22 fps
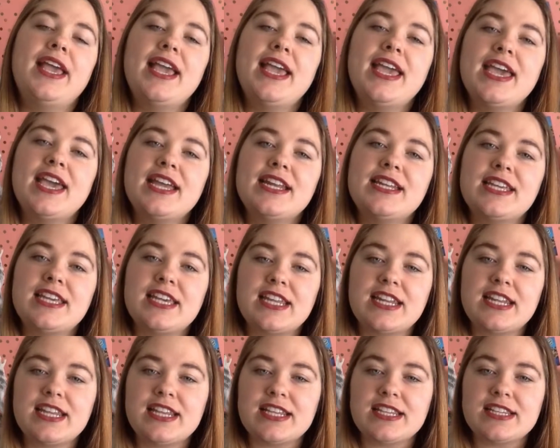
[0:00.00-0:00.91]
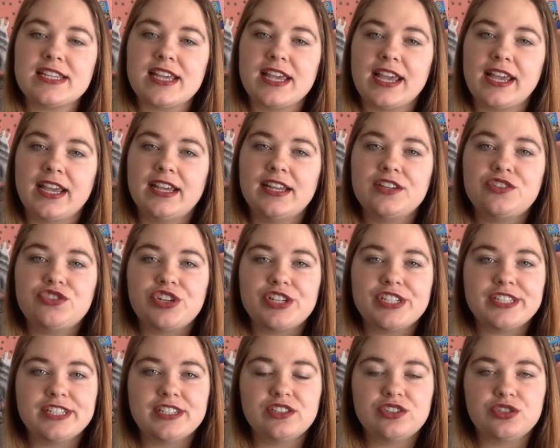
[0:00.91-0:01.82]
and it is an
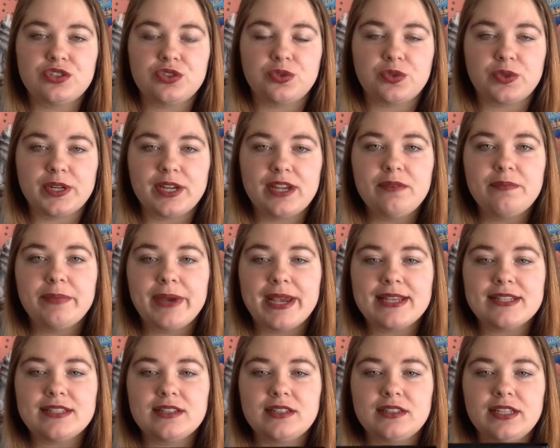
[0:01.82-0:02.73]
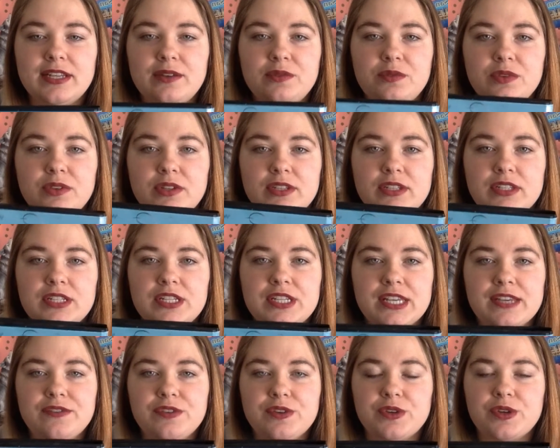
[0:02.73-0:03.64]
interesting story. Basically, to
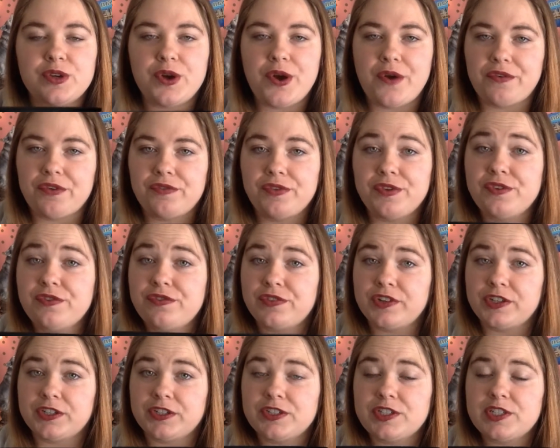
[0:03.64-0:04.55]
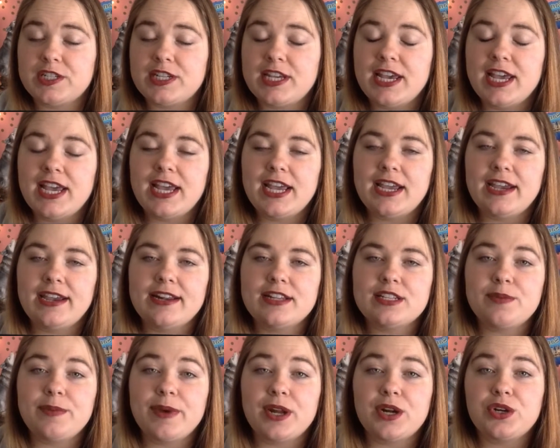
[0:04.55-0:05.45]
give you an overview first, it
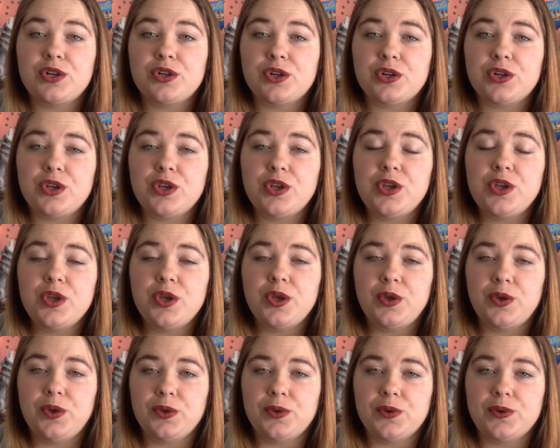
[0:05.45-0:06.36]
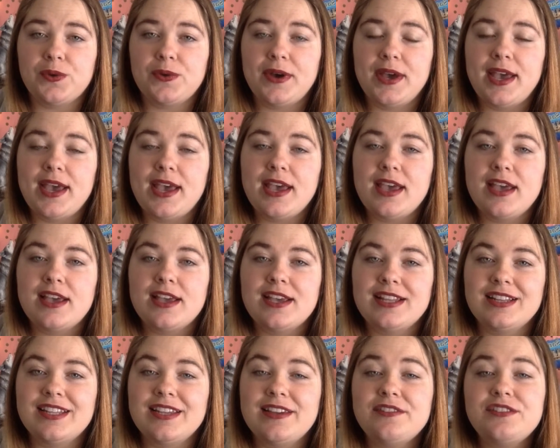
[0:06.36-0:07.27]
is about a girl who
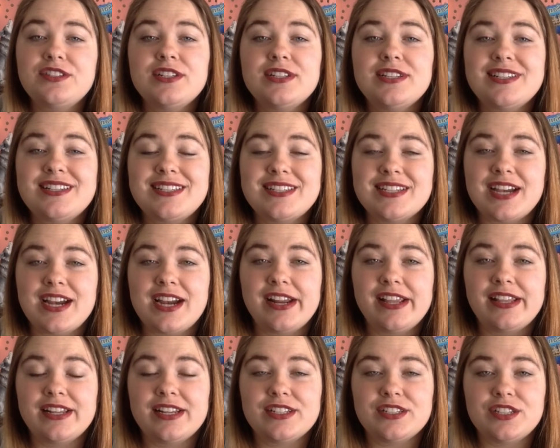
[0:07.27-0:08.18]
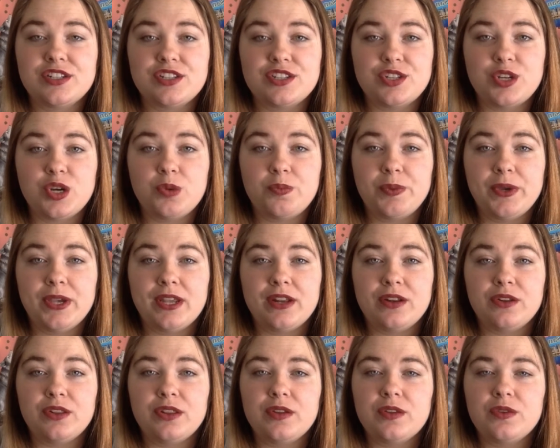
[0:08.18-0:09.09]
lives in a society that is
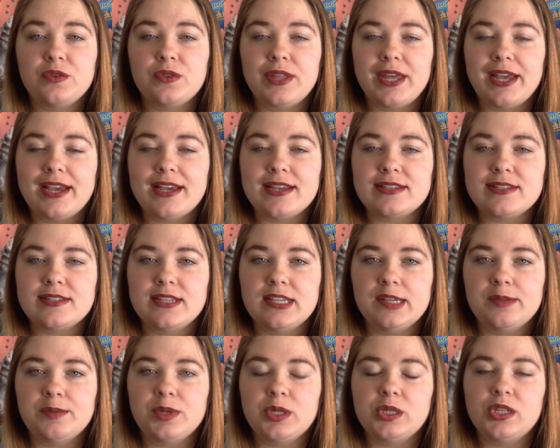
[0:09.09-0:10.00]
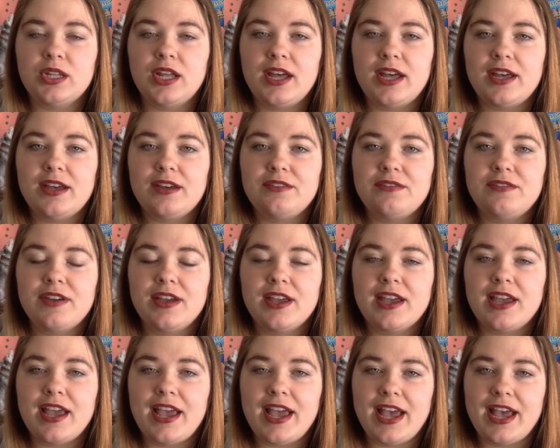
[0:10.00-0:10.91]
dystopian, that has deemed love
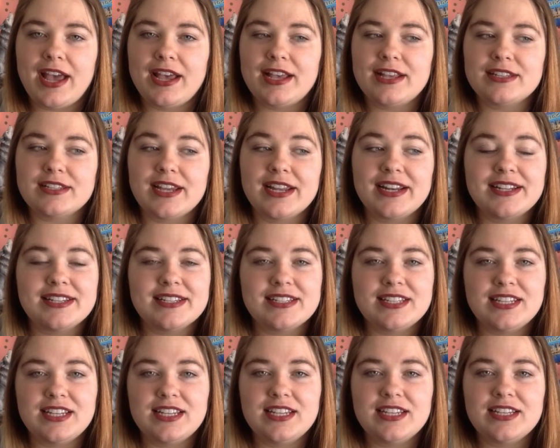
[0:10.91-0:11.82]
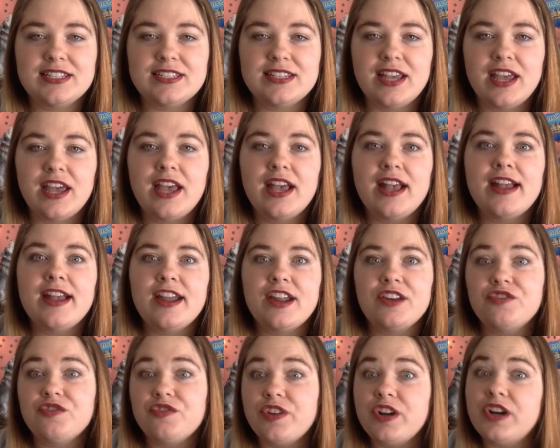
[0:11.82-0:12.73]
as a disease
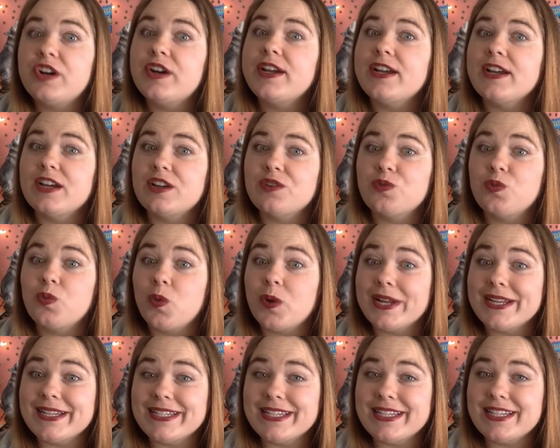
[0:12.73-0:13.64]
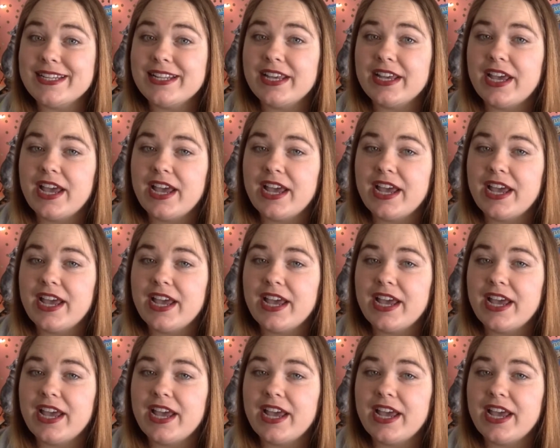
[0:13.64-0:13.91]
and very unwanted.